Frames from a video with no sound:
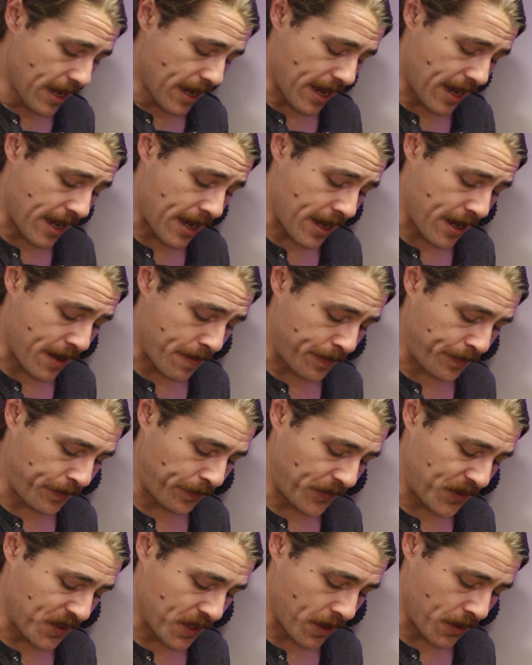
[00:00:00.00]

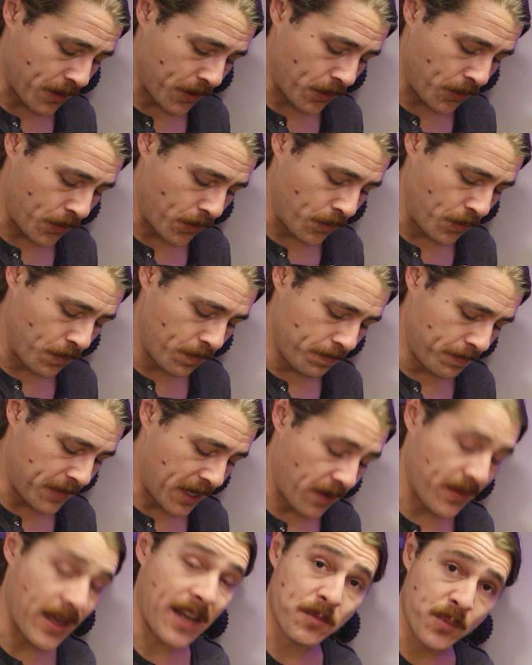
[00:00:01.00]
So
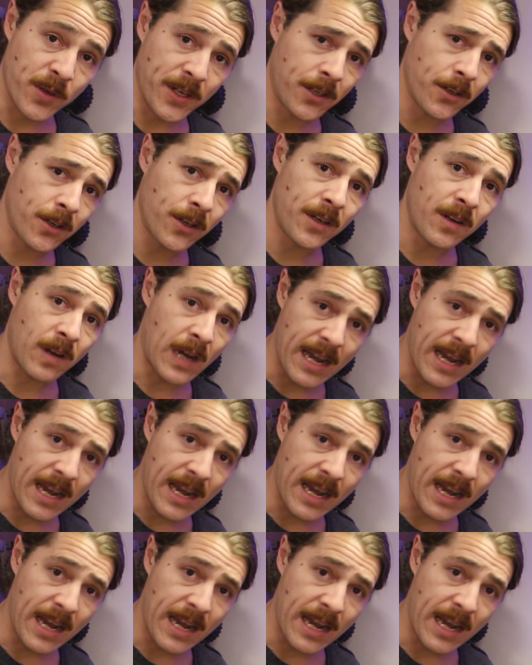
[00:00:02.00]
that's pretty good.